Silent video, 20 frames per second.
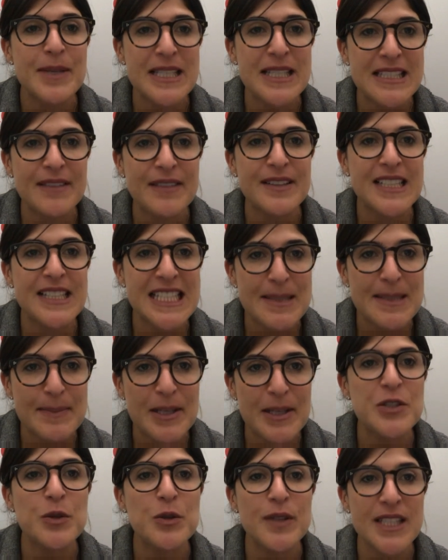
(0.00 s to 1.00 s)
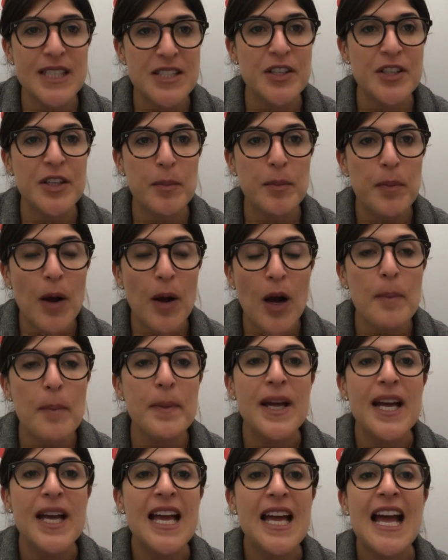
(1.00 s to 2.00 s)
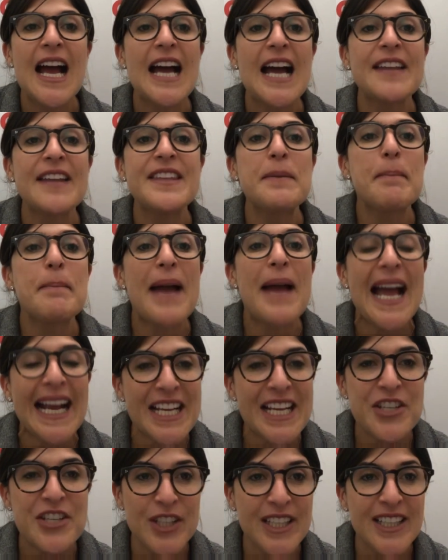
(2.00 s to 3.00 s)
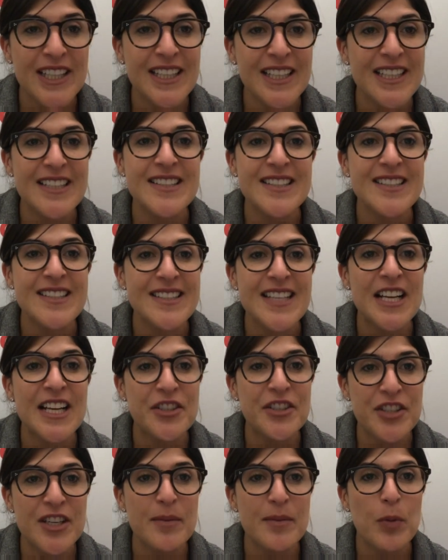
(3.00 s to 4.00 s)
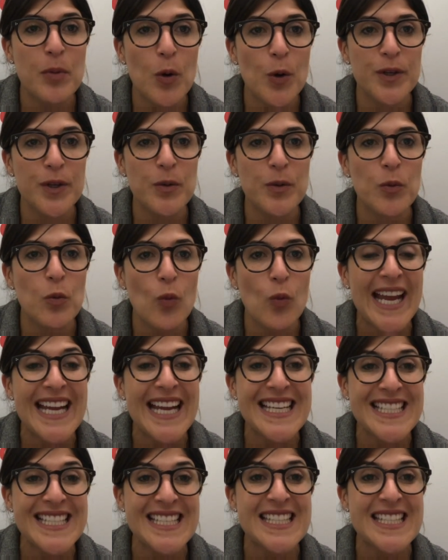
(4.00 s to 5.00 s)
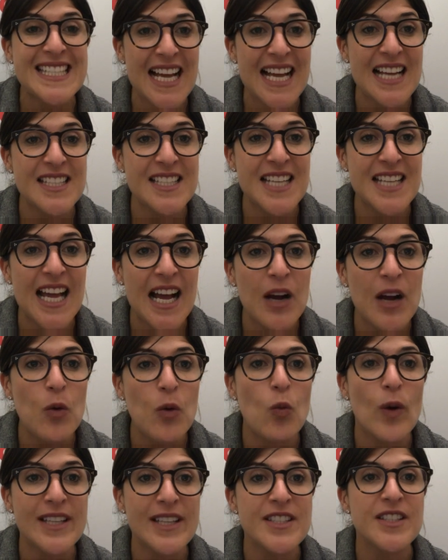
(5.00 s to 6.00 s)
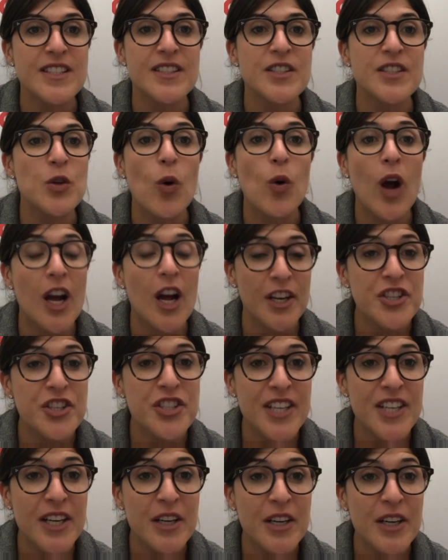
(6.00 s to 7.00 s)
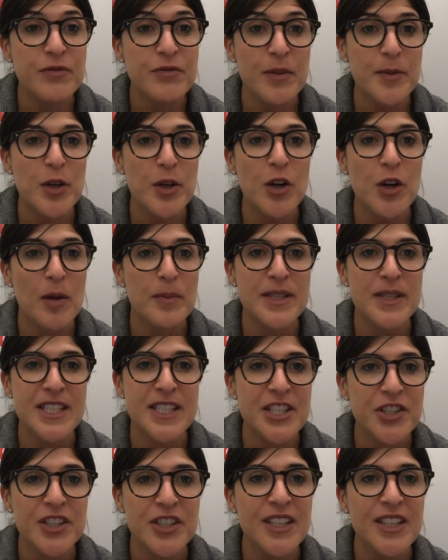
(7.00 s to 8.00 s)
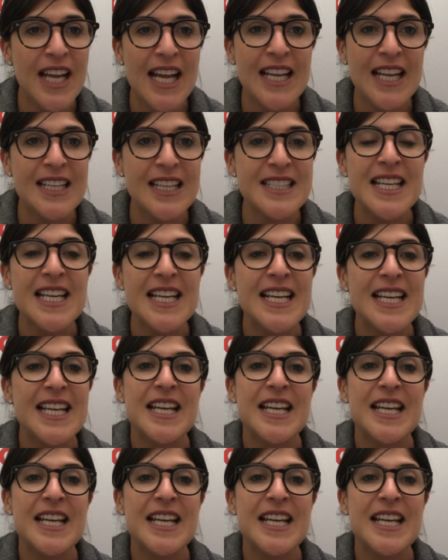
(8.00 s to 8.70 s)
to be something special that's going to pop. I think packaging is such an important way to stand out once you're on shelf from your competition, and